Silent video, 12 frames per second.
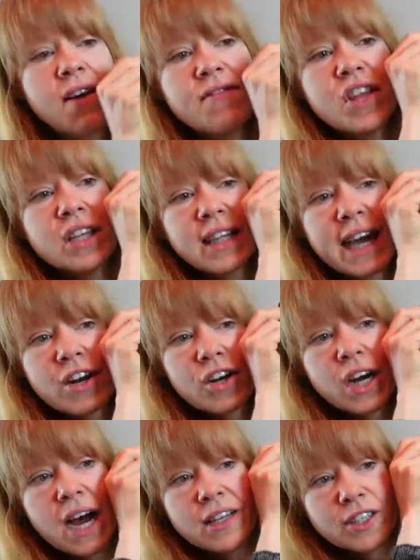Of the
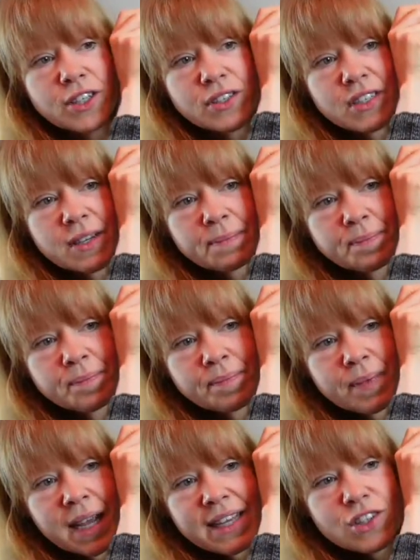lighter colors.
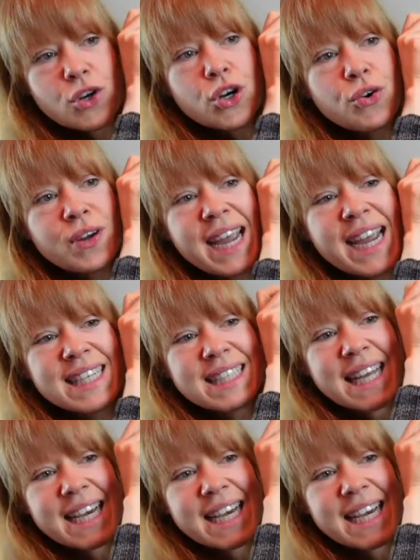So it creates